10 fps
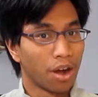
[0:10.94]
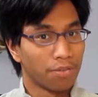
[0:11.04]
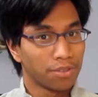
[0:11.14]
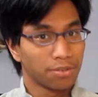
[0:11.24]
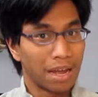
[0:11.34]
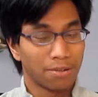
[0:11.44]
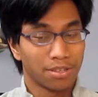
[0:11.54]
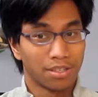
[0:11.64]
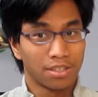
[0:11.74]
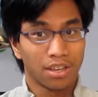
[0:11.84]
of
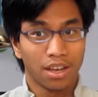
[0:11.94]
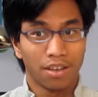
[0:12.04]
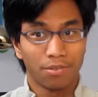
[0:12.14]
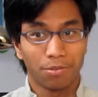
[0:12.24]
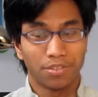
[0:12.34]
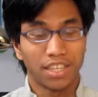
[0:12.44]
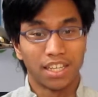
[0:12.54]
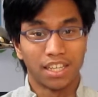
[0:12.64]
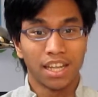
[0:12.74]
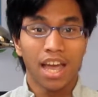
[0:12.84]

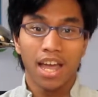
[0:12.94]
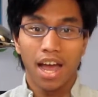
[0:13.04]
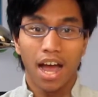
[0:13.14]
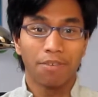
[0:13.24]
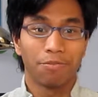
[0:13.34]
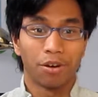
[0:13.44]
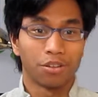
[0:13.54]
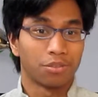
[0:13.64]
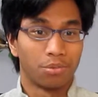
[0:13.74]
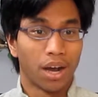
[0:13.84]
2015, I
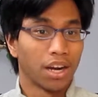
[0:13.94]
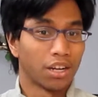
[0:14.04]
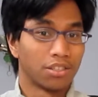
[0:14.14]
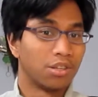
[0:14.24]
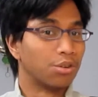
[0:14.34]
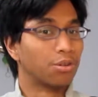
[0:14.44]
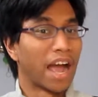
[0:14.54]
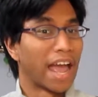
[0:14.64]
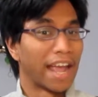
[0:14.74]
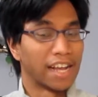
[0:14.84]
thought why not do
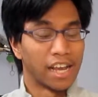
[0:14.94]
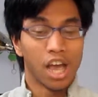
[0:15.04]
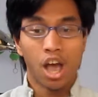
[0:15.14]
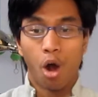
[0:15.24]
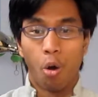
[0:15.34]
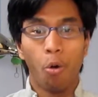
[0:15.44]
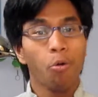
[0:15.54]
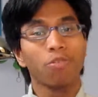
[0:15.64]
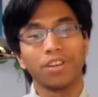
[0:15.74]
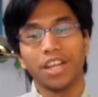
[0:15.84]
a
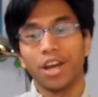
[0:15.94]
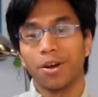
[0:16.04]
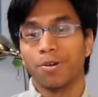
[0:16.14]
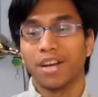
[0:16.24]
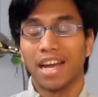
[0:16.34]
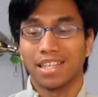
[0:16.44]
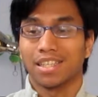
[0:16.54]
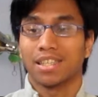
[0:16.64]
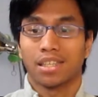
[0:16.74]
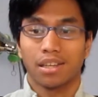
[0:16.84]
whole video
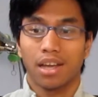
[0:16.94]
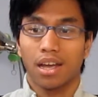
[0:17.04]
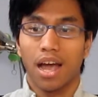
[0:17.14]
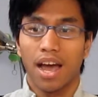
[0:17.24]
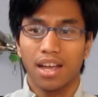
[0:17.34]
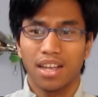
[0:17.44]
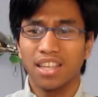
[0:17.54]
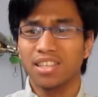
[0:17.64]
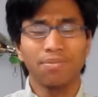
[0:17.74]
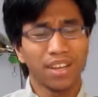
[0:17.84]

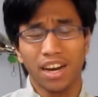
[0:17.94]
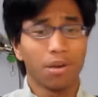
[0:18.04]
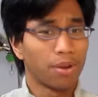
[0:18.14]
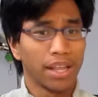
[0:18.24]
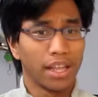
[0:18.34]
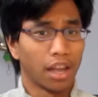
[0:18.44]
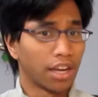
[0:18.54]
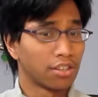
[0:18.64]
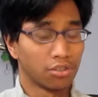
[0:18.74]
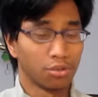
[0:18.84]
it's something that I really
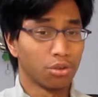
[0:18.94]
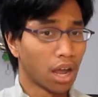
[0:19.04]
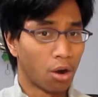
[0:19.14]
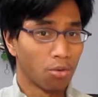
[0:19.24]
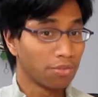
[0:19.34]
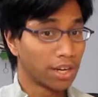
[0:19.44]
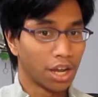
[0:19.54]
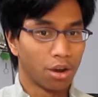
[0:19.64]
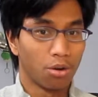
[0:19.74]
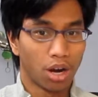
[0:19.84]
like to do, a whole
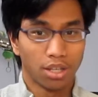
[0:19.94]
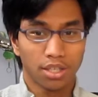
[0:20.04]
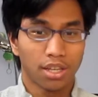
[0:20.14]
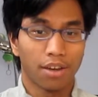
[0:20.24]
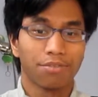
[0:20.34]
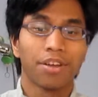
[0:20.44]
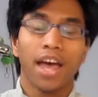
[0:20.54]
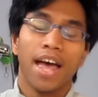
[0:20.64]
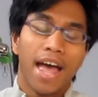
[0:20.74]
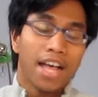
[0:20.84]
video on stuff.
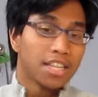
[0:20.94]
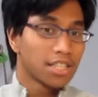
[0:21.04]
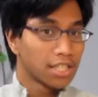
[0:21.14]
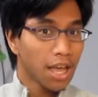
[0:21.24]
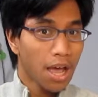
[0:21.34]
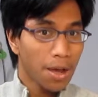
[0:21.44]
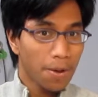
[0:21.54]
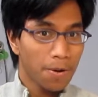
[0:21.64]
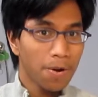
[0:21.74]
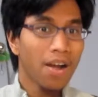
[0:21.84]

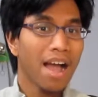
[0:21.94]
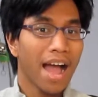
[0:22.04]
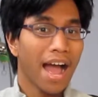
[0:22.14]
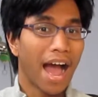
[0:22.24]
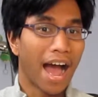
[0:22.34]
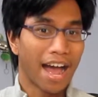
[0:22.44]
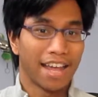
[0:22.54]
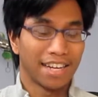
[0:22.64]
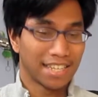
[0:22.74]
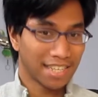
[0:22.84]
So
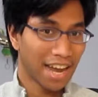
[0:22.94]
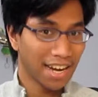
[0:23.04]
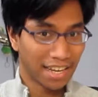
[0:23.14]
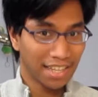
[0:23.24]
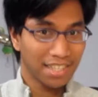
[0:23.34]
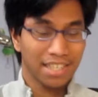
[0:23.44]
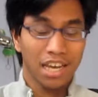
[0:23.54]
I decided